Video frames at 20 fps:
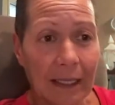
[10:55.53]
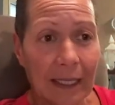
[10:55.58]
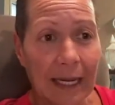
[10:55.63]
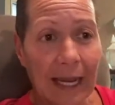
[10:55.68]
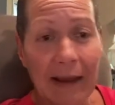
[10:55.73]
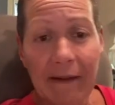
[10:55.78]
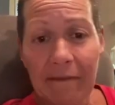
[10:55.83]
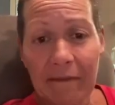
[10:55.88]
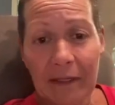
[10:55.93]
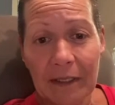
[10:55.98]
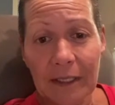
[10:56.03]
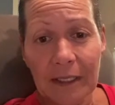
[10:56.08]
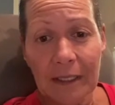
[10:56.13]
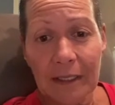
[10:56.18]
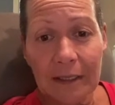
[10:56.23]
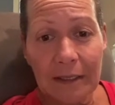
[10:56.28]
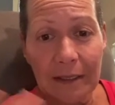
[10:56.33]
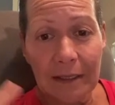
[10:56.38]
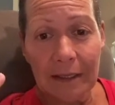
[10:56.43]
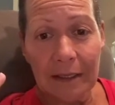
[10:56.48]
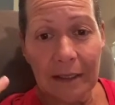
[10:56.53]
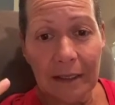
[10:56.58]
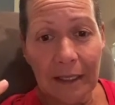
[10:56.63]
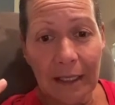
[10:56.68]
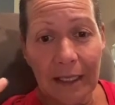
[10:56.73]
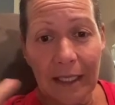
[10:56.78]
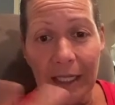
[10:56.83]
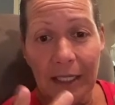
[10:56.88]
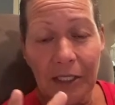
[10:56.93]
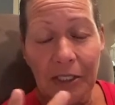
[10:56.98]
having
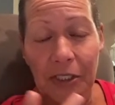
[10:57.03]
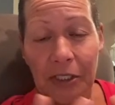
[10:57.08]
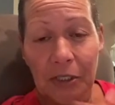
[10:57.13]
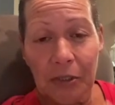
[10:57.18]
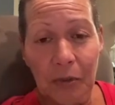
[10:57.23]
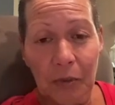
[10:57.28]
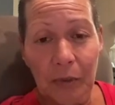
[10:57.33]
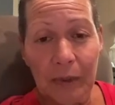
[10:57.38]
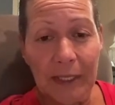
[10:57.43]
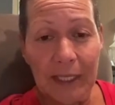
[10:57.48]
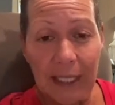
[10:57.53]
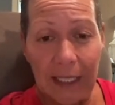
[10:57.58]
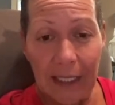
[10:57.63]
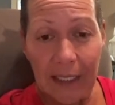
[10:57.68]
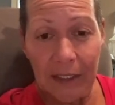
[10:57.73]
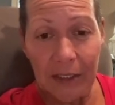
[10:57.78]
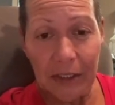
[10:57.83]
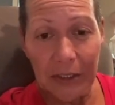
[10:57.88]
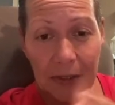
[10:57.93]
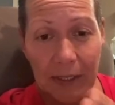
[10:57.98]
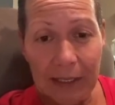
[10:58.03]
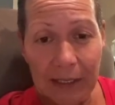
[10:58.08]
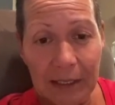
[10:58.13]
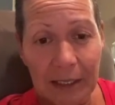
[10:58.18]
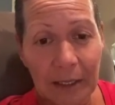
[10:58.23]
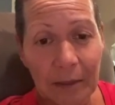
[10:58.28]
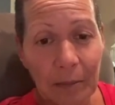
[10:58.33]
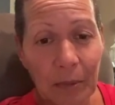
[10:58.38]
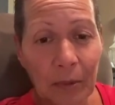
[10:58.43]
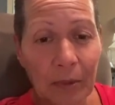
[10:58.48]
an issue with getting straight
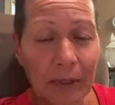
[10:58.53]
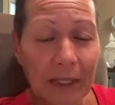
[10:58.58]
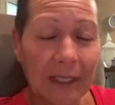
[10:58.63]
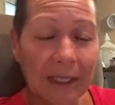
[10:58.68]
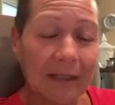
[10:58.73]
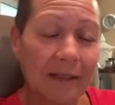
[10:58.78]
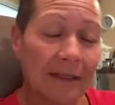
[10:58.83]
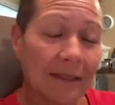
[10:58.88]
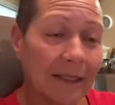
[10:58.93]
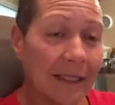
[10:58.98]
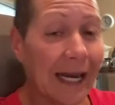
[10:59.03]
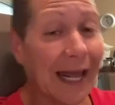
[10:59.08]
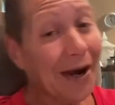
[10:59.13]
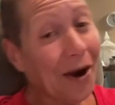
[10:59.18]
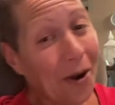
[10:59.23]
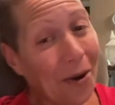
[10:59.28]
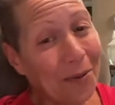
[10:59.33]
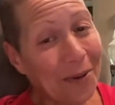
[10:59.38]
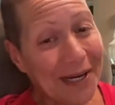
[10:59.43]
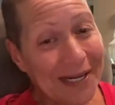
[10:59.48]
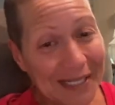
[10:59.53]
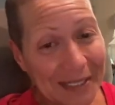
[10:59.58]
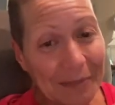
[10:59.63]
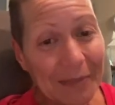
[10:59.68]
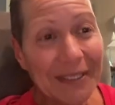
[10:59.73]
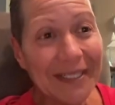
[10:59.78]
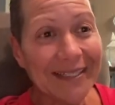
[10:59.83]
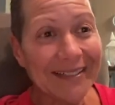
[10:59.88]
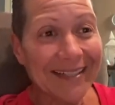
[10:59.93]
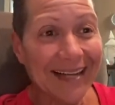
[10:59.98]
to the point, not always,
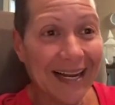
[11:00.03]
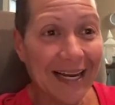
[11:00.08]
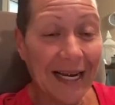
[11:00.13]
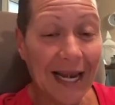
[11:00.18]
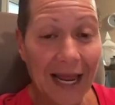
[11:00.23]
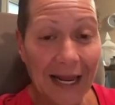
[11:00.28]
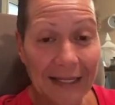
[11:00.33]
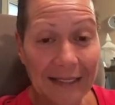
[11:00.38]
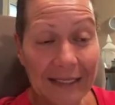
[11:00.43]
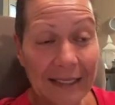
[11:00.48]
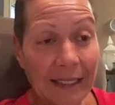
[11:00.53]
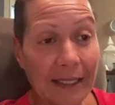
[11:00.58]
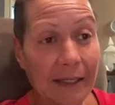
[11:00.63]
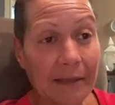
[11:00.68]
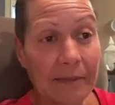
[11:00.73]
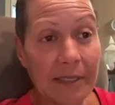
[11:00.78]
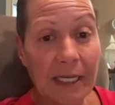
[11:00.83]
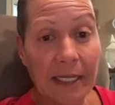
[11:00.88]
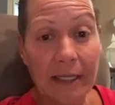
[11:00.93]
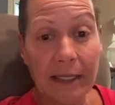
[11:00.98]
but a lot of times